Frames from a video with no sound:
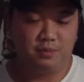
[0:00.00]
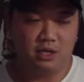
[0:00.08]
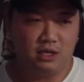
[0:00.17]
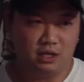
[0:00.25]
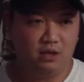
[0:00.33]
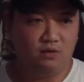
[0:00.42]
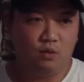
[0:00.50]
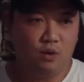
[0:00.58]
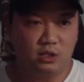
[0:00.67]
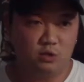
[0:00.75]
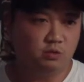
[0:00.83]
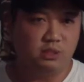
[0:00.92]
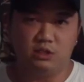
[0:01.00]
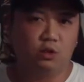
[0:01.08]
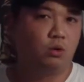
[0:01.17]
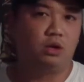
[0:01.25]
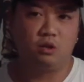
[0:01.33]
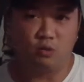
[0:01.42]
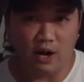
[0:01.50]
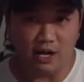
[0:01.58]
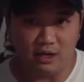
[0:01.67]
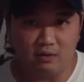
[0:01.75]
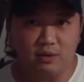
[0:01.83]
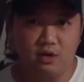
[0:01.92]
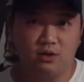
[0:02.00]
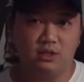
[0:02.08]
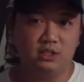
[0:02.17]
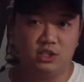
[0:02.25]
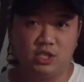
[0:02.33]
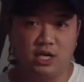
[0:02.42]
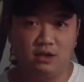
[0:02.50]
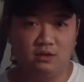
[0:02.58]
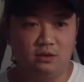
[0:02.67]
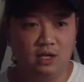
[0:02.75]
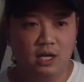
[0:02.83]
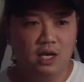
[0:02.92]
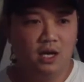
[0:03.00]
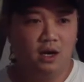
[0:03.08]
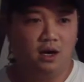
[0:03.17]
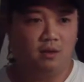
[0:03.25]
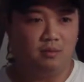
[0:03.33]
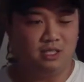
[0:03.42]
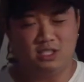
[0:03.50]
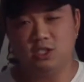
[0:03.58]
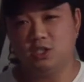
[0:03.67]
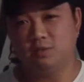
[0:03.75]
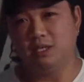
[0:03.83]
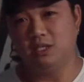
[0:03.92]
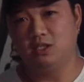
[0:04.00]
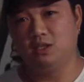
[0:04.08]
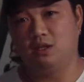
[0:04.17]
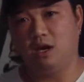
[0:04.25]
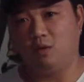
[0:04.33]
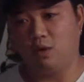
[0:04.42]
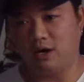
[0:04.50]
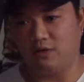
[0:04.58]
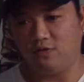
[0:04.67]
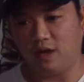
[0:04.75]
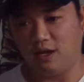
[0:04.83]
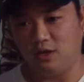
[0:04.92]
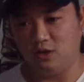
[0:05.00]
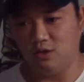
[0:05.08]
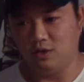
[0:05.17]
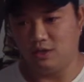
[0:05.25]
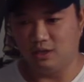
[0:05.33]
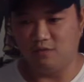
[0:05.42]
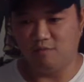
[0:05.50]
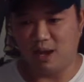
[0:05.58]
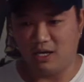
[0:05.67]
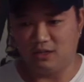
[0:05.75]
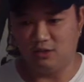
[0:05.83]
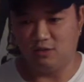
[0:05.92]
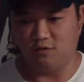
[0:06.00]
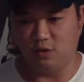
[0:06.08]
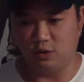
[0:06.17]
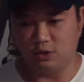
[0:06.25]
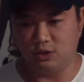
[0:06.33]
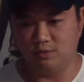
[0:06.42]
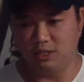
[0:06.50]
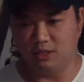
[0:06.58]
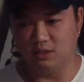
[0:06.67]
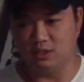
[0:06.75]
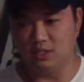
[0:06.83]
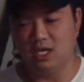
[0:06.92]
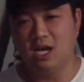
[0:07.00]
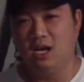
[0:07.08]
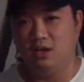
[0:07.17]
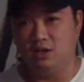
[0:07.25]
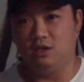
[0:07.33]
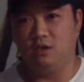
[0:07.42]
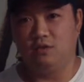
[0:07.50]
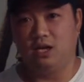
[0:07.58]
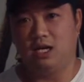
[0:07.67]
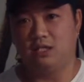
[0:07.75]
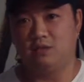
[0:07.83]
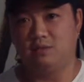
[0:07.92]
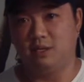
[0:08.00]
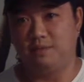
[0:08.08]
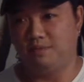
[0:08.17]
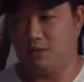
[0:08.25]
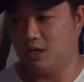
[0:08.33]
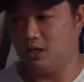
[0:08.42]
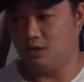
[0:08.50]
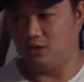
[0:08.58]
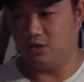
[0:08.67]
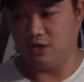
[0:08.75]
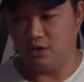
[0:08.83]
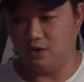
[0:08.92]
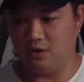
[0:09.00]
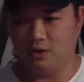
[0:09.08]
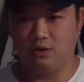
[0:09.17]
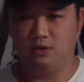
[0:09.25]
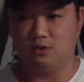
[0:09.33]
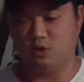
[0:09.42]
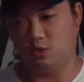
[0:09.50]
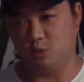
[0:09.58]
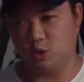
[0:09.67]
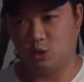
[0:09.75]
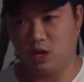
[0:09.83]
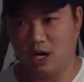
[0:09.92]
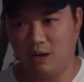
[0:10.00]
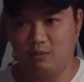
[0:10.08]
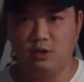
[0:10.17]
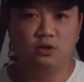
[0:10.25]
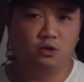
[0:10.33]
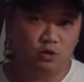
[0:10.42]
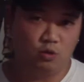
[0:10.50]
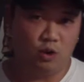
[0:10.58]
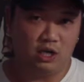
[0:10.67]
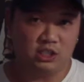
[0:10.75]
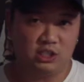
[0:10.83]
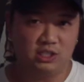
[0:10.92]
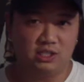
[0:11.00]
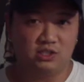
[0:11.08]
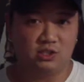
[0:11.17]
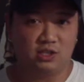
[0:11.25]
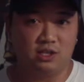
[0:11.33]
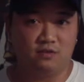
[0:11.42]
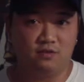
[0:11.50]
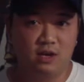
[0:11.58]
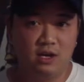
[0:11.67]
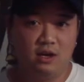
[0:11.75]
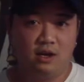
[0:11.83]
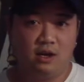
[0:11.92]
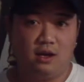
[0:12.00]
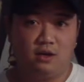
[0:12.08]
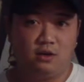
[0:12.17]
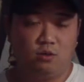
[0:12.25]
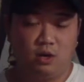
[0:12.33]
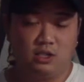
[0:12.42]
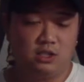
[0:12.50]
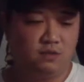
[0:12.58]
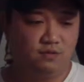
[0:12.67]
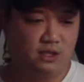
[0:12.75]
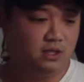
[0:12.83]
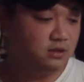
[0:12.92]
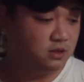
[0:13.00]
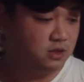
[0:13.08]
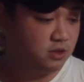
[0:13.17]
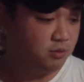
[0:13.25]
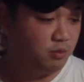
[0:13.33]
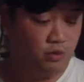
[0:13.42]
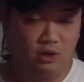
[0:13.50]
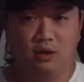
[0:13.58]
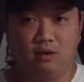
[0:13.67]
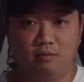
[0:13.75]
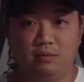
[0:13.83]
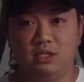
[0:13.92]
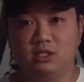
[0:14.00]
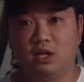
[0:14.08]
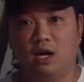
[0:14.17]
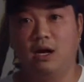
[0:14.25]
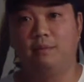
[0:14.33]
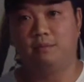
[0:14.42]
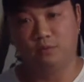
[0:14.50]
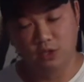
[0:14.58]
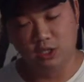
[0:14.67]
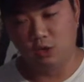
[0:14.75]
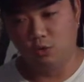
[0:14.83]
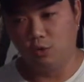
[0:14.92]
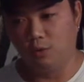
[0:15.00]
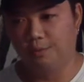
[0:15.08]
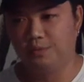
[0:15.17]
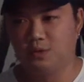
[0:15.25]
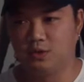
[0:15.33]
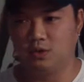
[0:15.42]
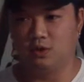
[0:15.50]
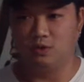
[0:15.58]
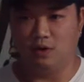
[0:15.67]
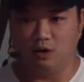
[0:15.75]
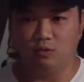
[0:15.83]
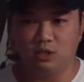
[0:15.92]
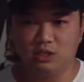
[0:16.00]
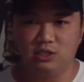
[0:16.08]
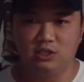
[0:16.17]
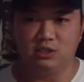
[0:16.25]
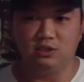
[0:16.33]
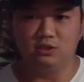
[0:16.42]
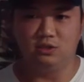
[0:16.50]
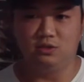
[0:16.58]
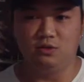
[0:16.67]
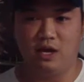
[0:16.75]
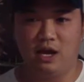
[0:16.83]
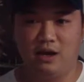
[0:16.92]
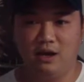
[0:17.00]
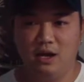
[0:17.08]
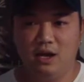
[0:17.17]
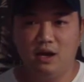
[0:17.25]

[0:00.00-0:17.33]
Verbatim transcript: And the giveaways will be totally random here on this channel. Um, it's just basically I want to thank you and give back to you folks because you give a lot to me. Uh, you're here, you're subscribed, you're watching this stuff, and you're watching the videos and supporting. It means a lot, really cool. So I will continue to do that.